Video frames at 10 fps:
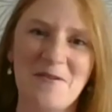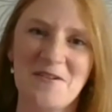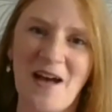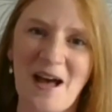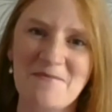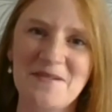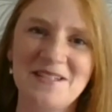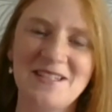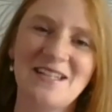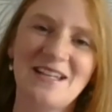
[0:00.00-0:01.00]
would have
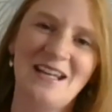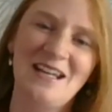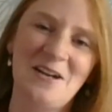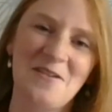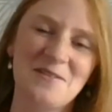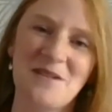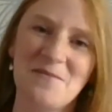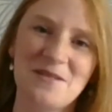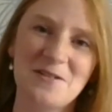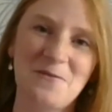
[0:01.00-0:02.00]
happened.
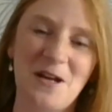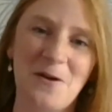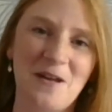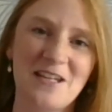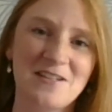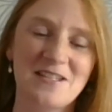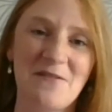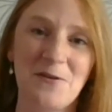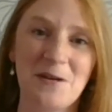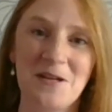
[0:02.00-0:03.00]
Sometimes it's quite quick just to have
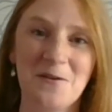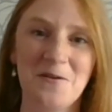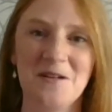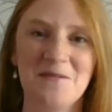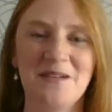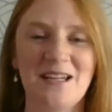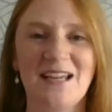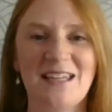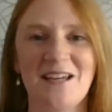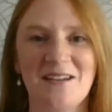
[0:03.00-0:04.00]
a quick Google and be
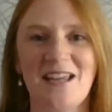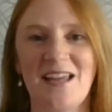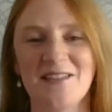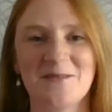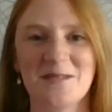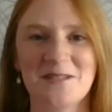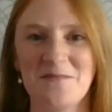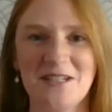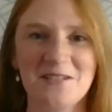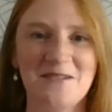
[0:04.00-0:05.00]
like, yeah, okay, this was
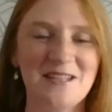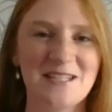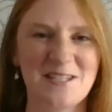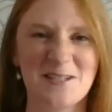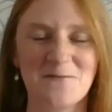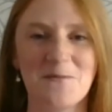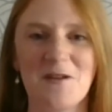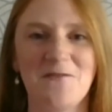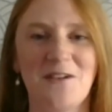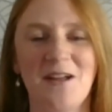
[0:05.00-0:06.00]
somebody doing this just for a bit
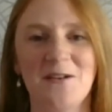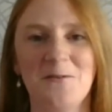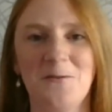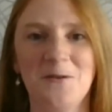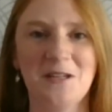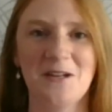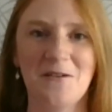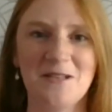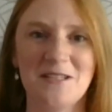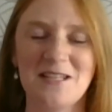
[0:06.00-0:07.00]
of fun, or,
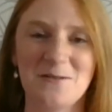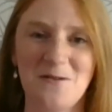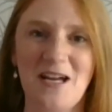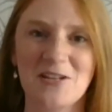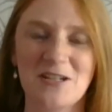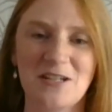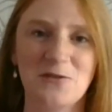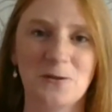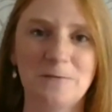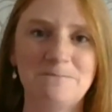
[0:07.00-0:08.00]
it's not actually
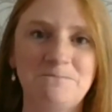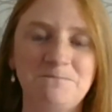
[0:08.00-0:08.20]
true.